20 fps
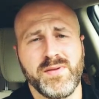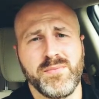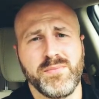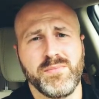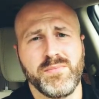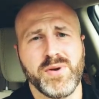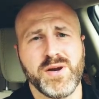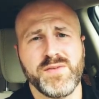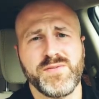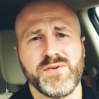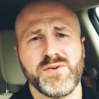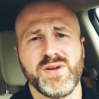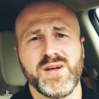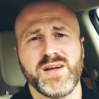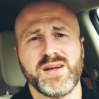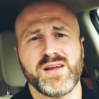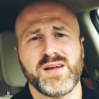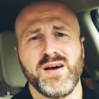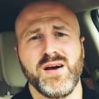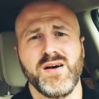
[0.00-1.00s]
But if you're
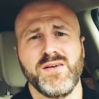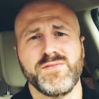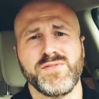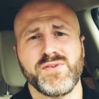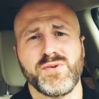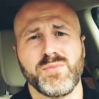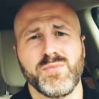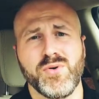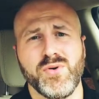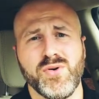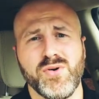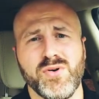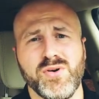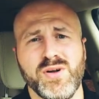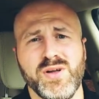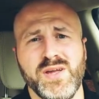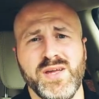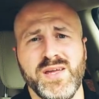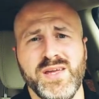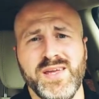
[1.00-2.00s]
not comfortable
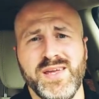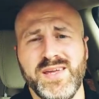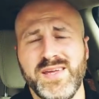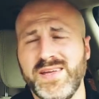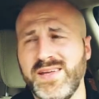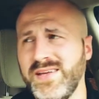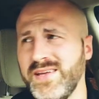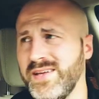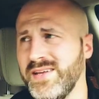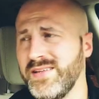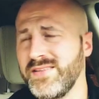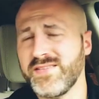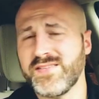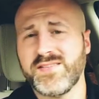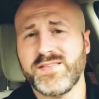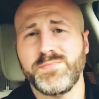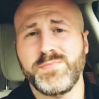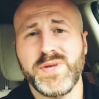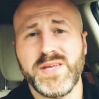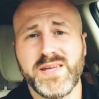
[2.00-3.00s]
in
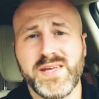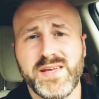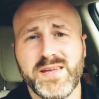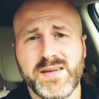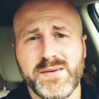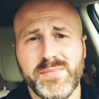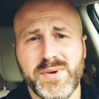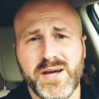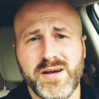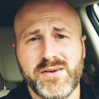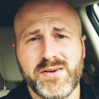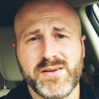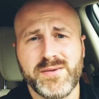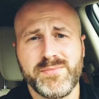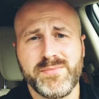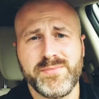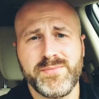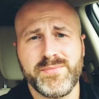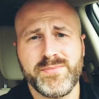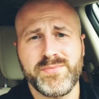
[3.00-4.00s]
speaking about
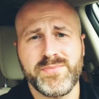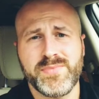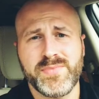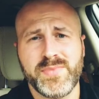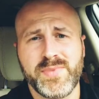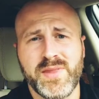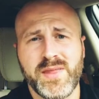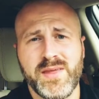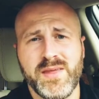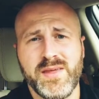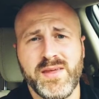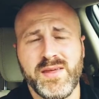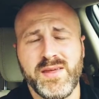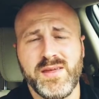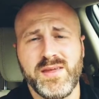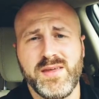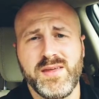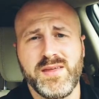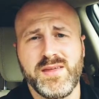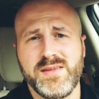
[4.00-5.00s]
him,
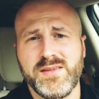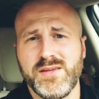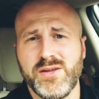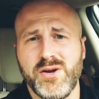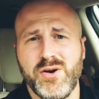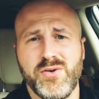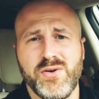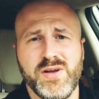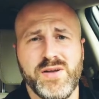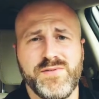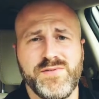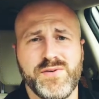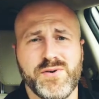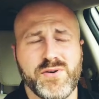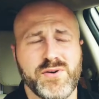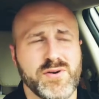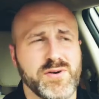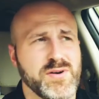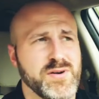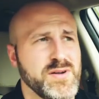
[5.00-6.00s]
if
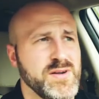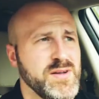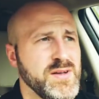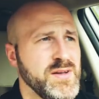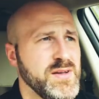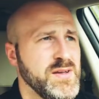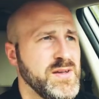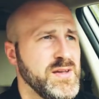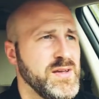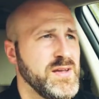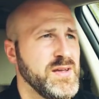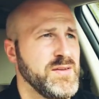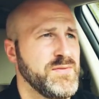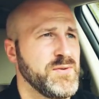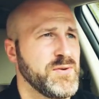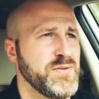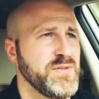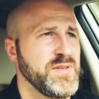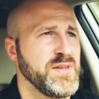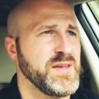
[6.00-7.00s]
you're
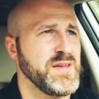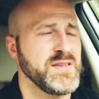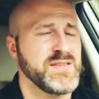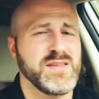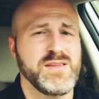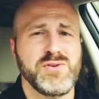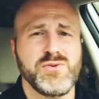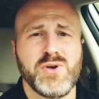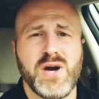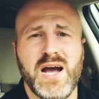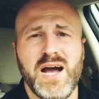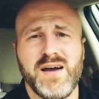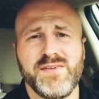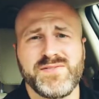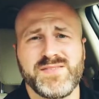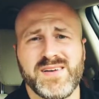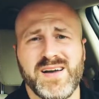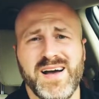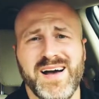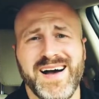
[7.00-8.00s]
thinking that you
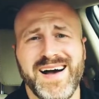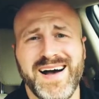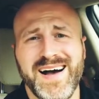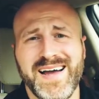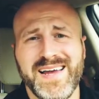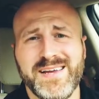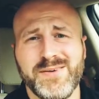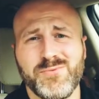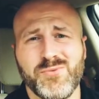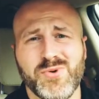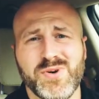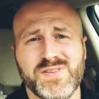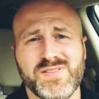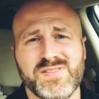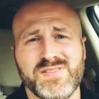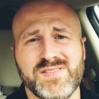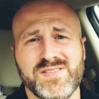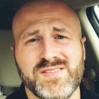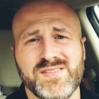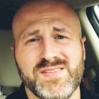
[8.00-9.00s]
have to hide
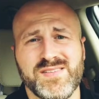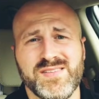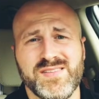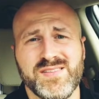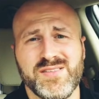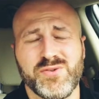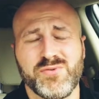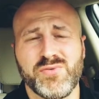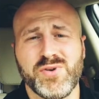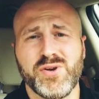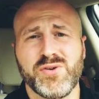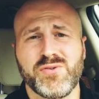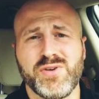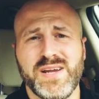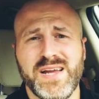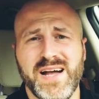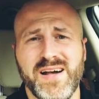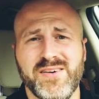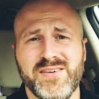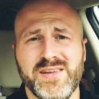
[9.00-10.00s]
what's the real
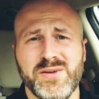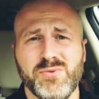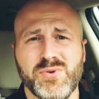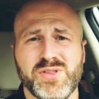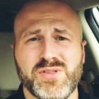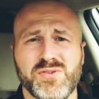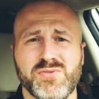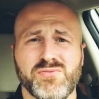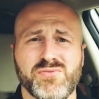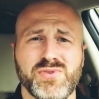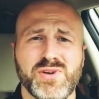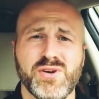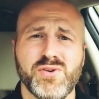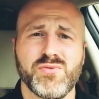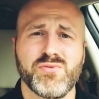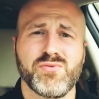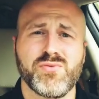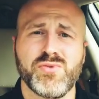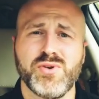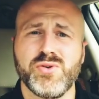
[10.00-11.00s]
reality, what the real
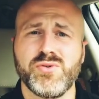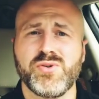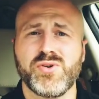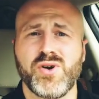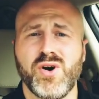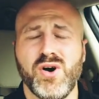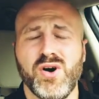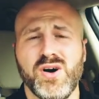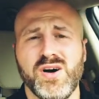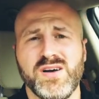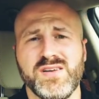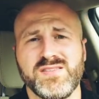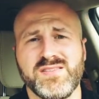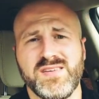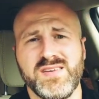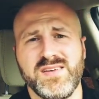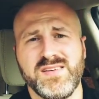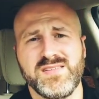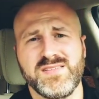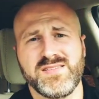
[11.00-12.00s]
root cause
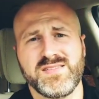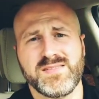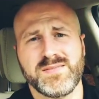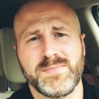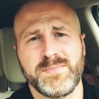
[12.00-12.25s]
is,